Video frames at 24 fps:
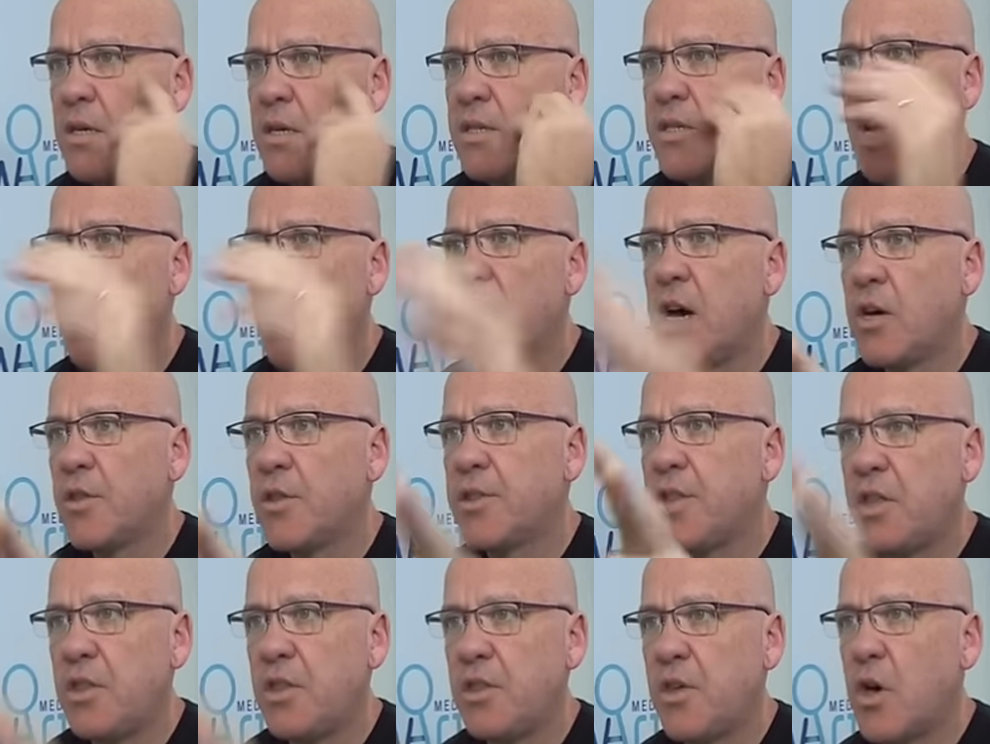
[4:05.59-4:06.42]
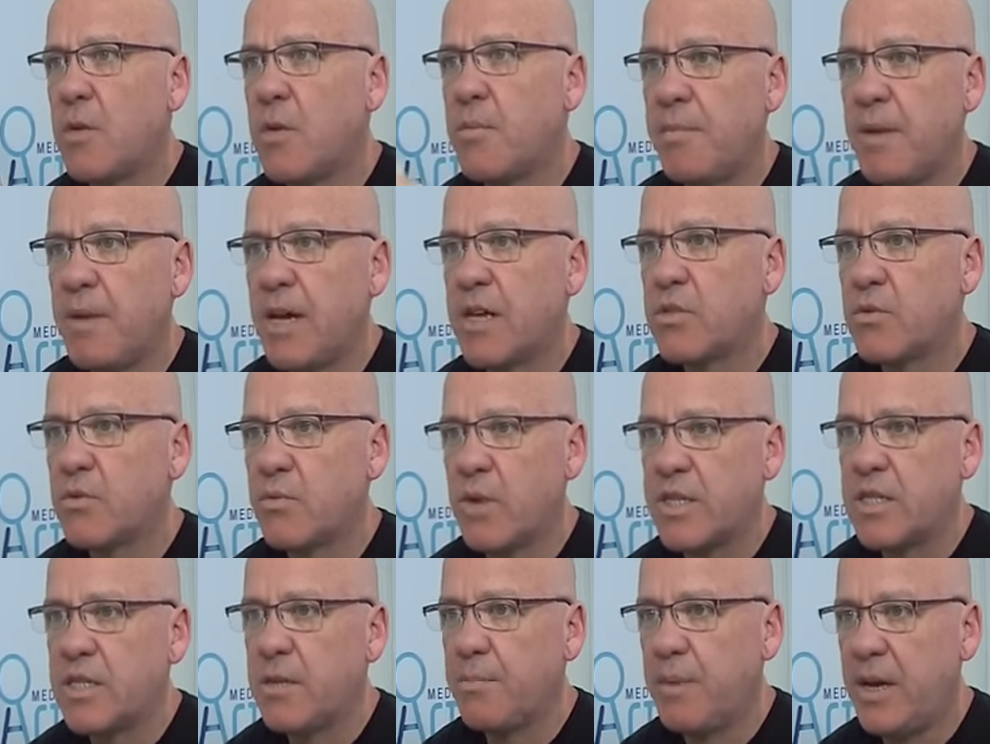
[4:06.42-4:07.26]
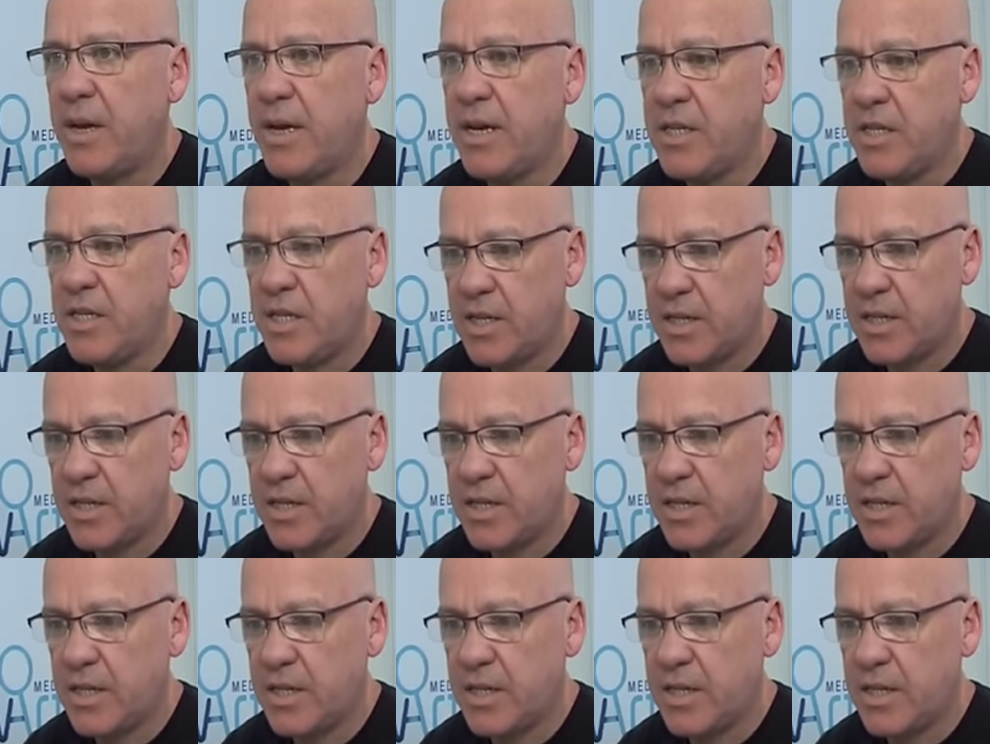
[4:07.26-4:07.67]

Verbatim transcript: So, healthy Thermomix recipes.